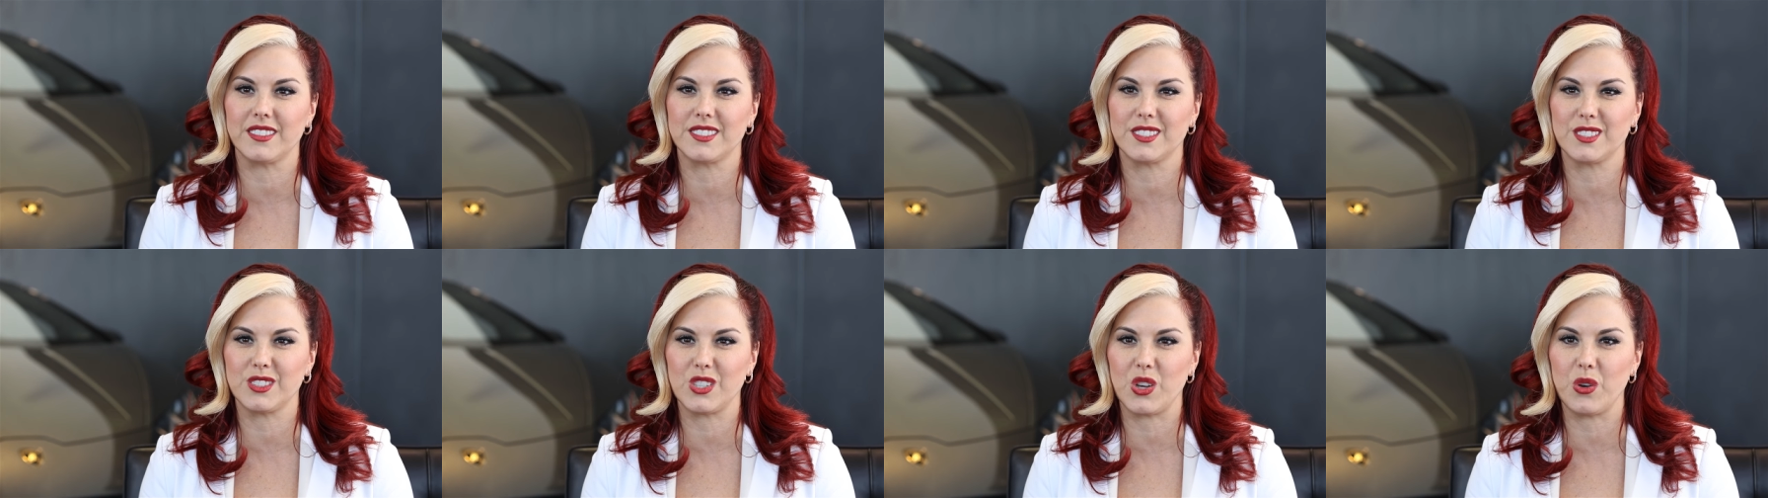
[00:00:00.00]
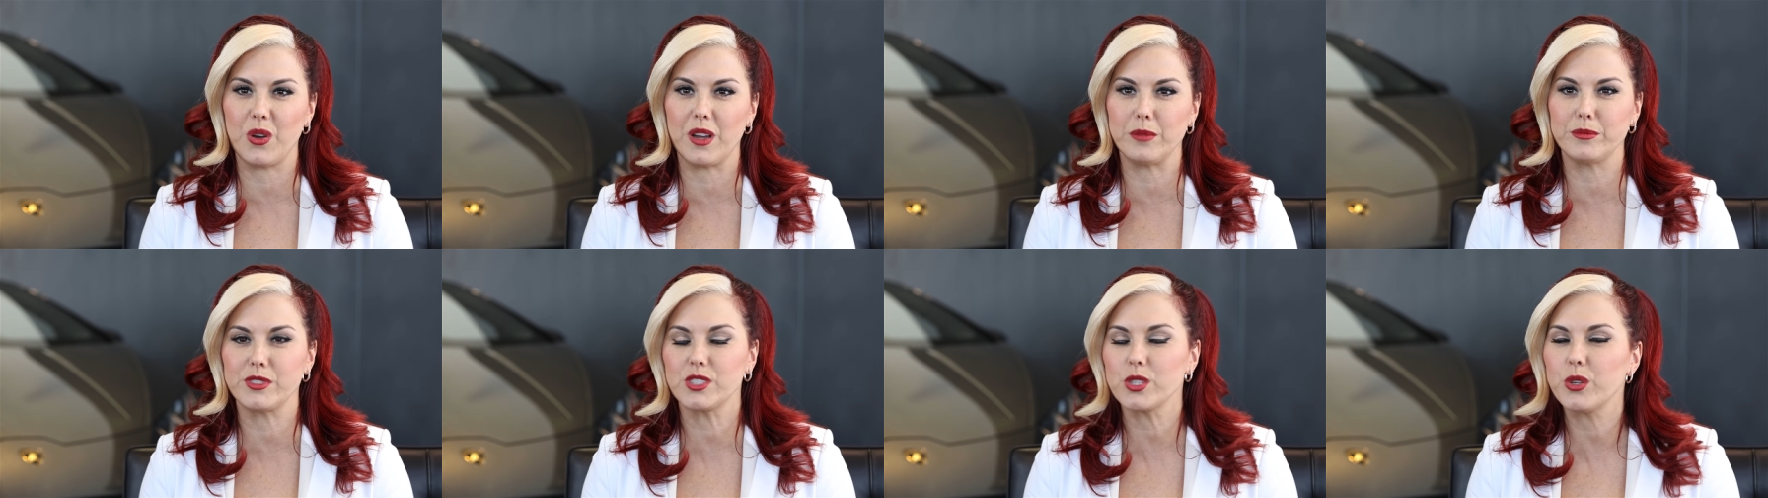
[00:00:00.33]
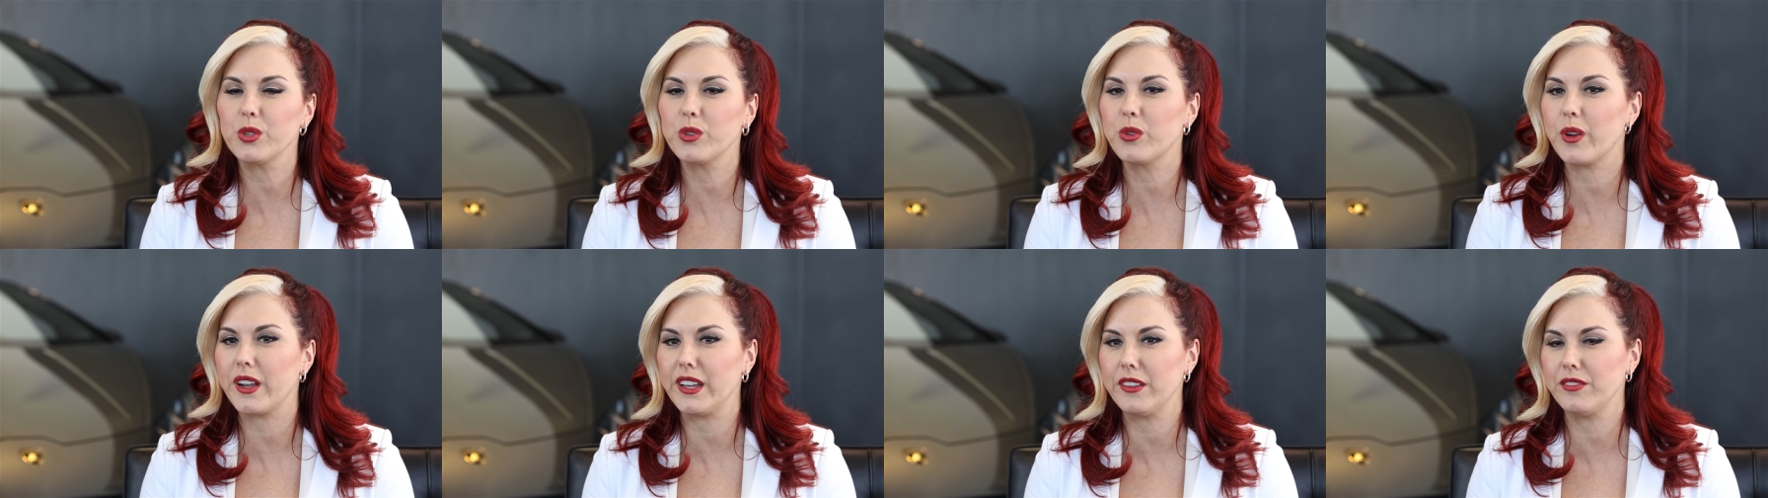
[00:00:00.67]
So I'm
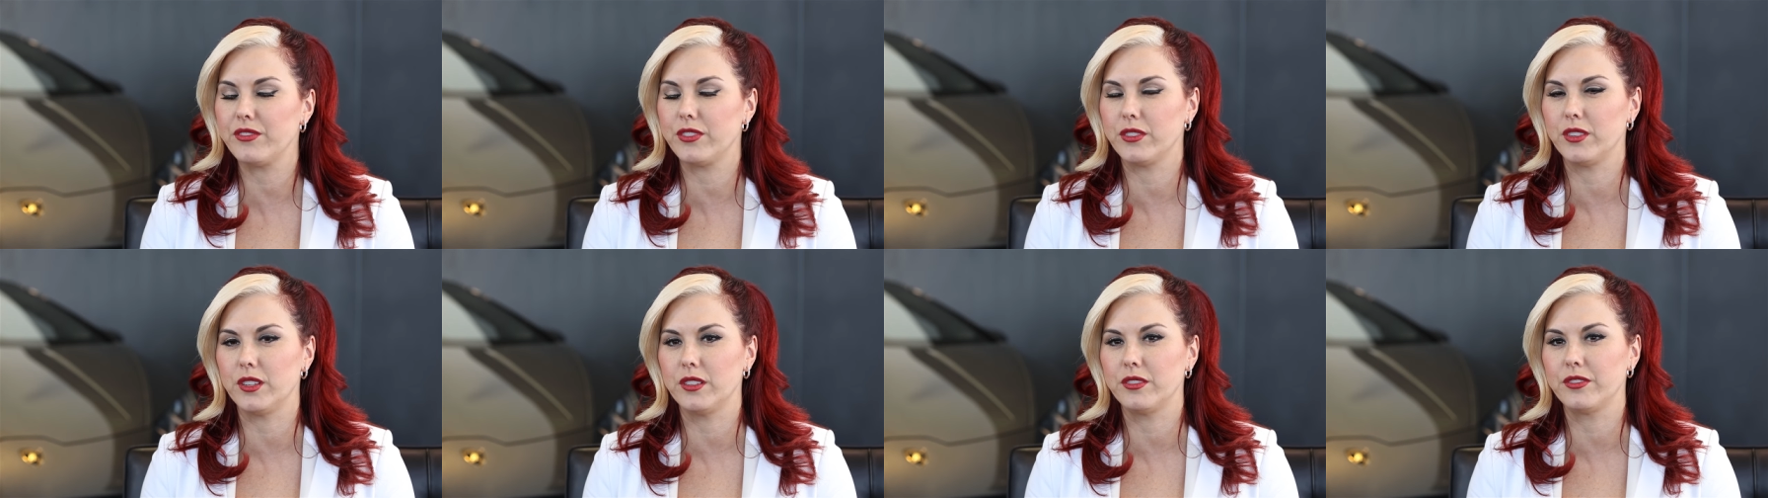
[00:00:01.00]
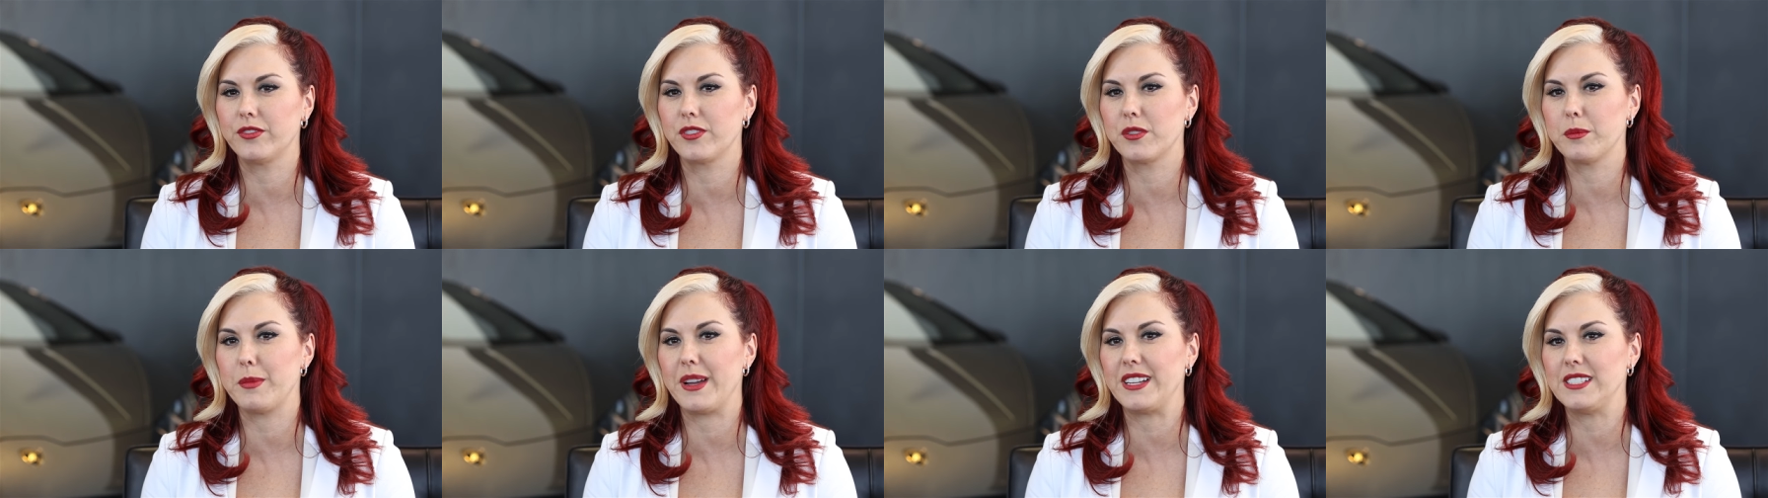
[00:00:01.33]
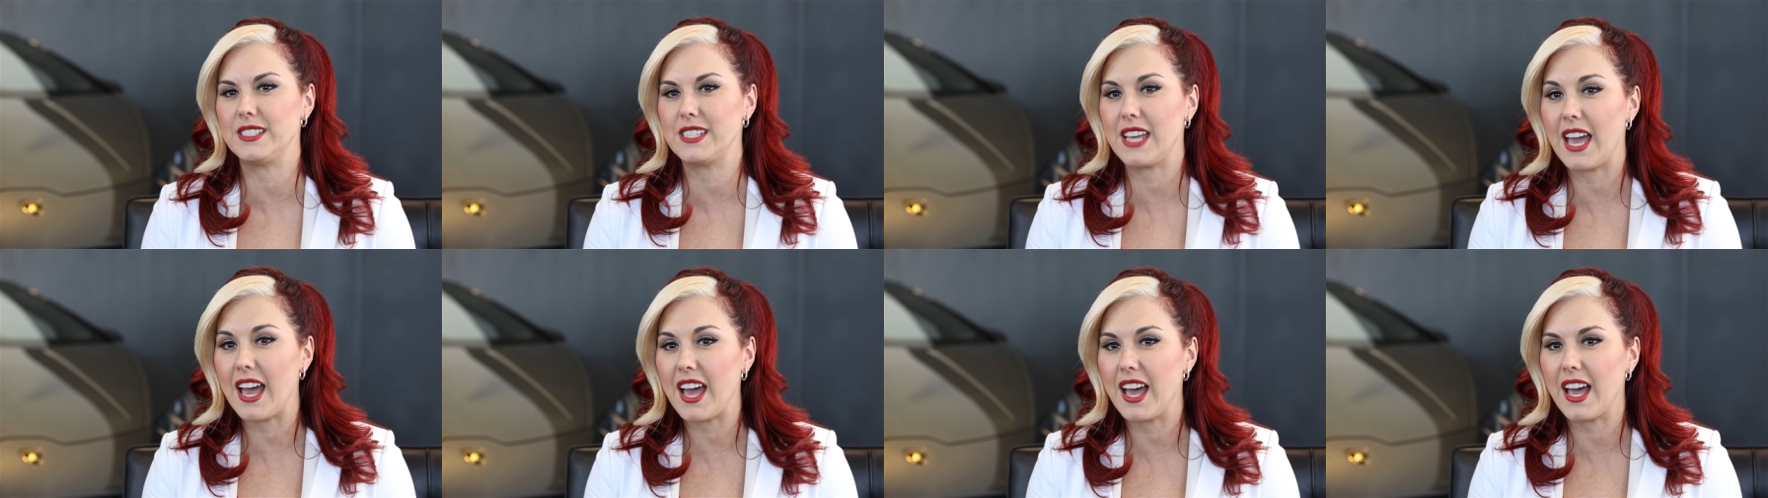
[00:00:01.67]
so grateful for my
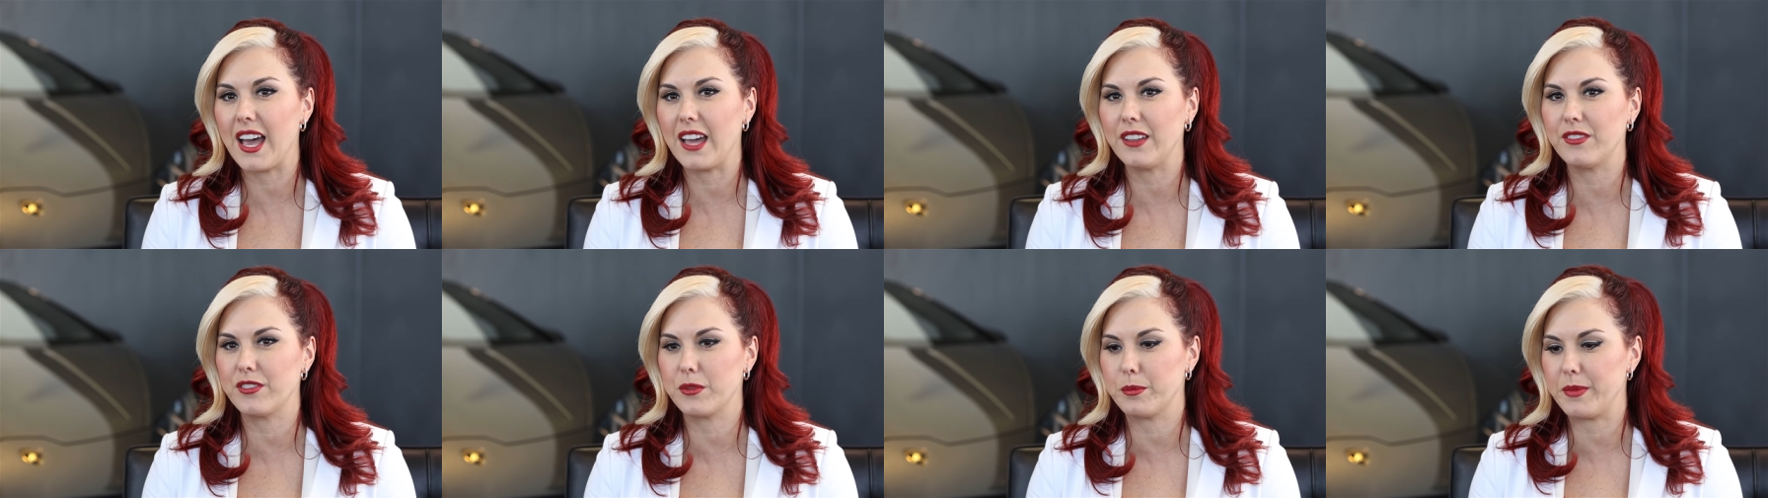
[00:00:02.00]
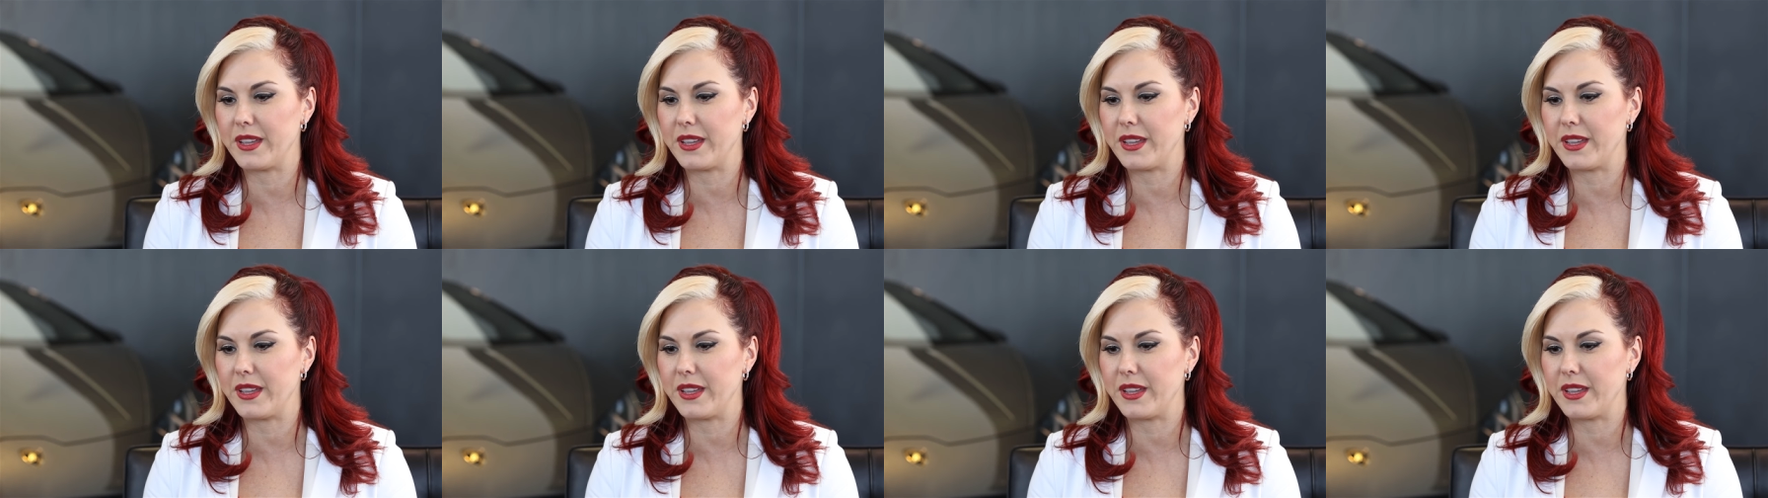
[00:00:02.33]
dad for